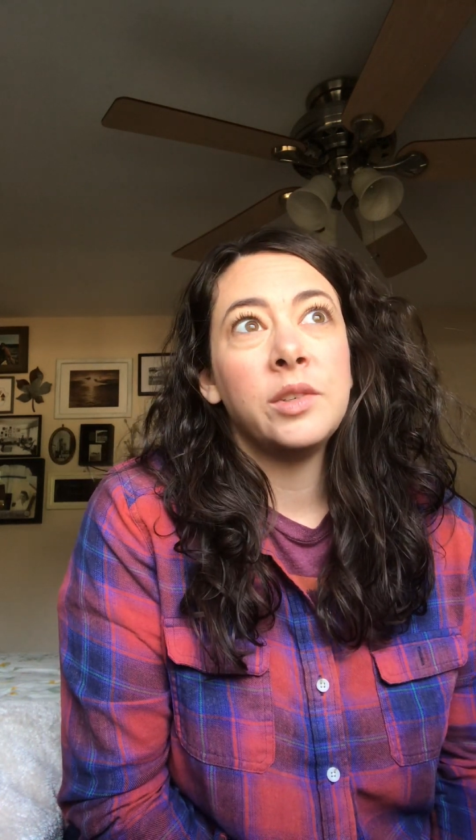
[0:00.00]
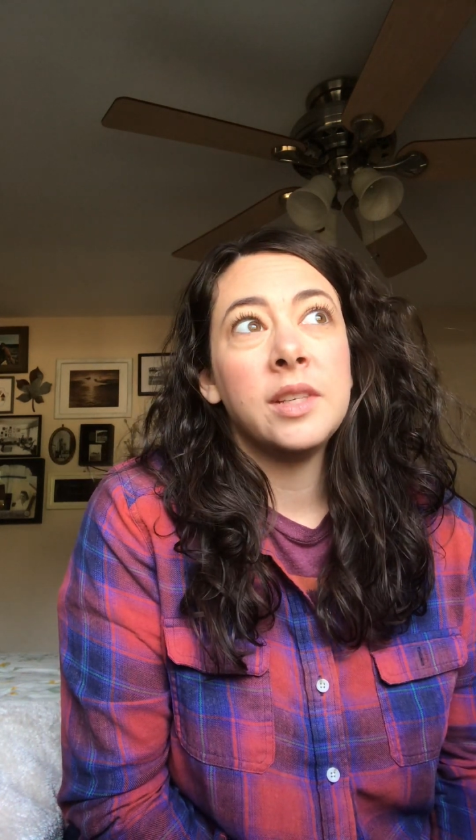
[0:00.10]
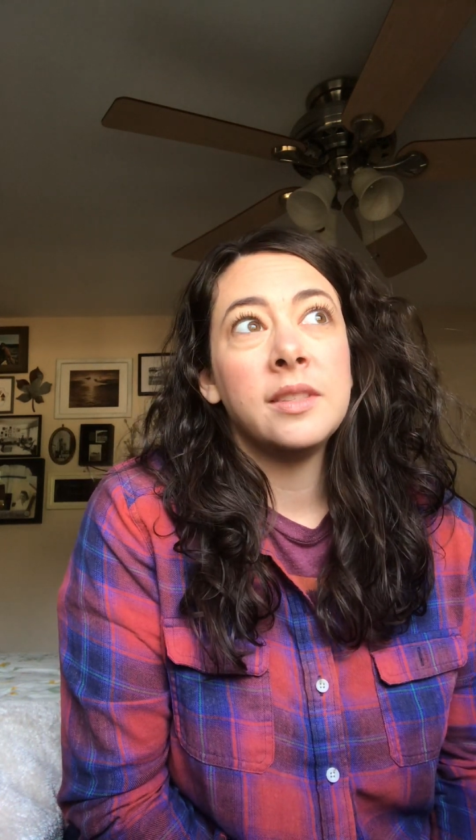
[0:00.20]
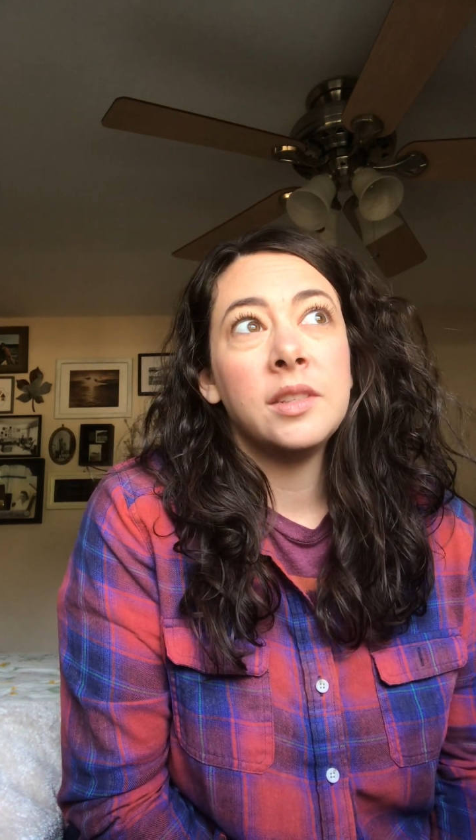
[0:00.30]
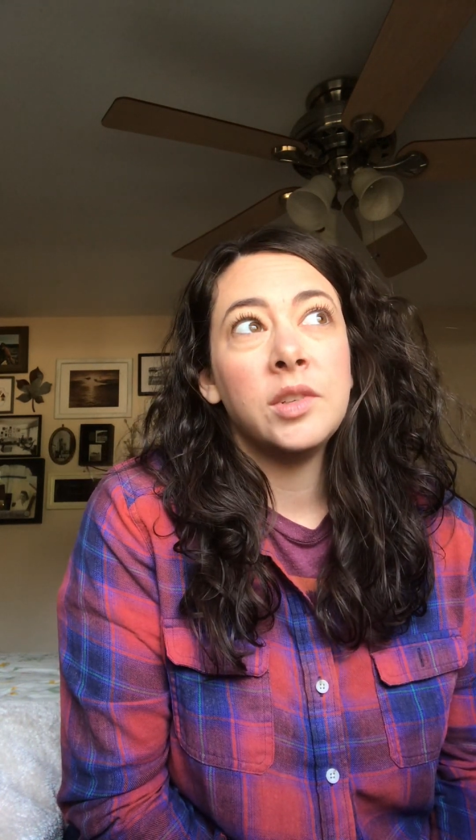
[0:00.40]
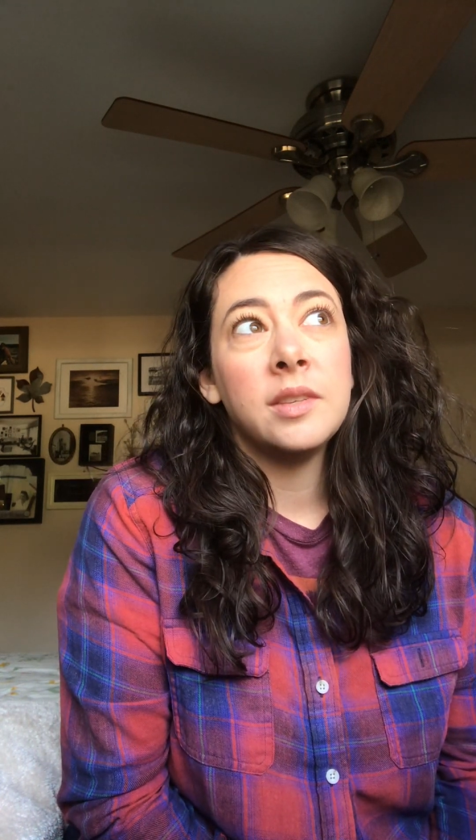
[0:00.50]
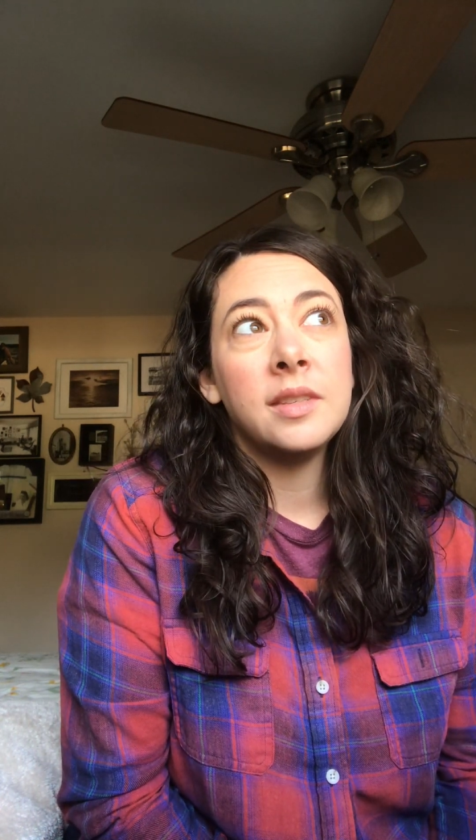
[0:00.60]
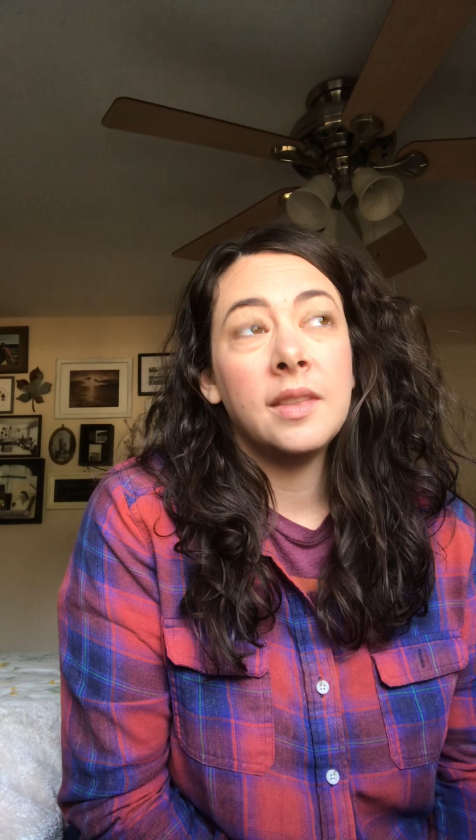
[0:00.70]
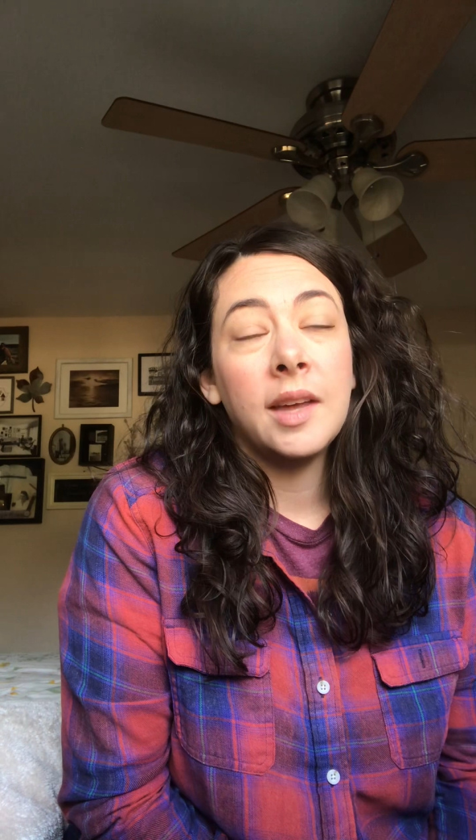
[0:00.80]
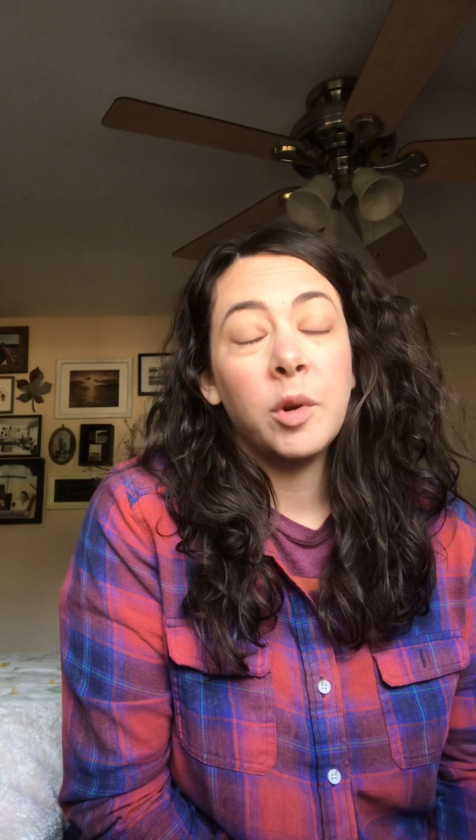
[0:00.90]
has suggested that